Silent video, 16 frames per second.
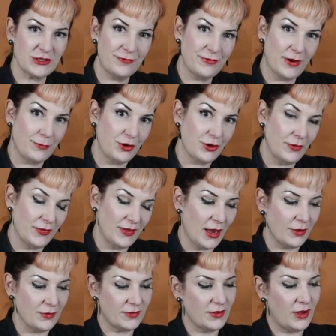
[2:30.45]
fabric on the
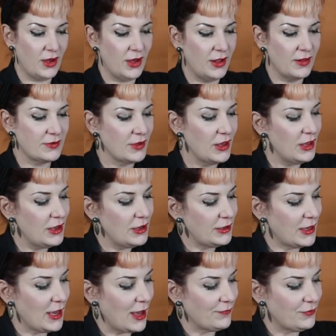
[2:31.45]
outside,
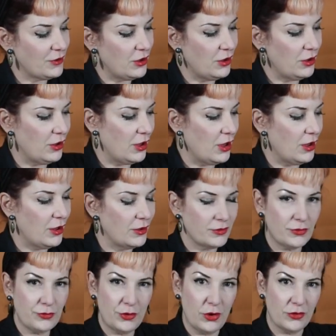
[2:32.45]
you have a
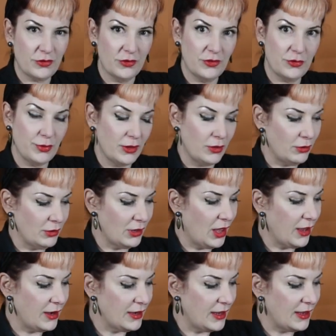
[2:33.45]
cotton twill
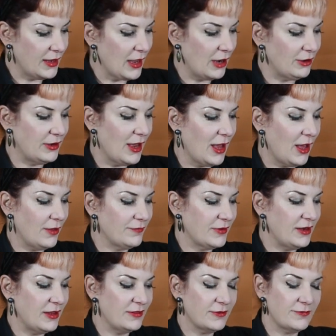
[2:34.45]
lining, and you have
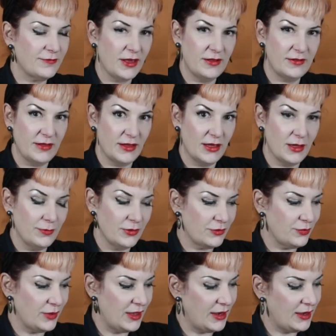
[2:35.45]
an interfacing in
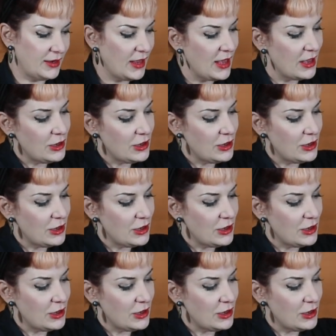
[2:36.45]
between.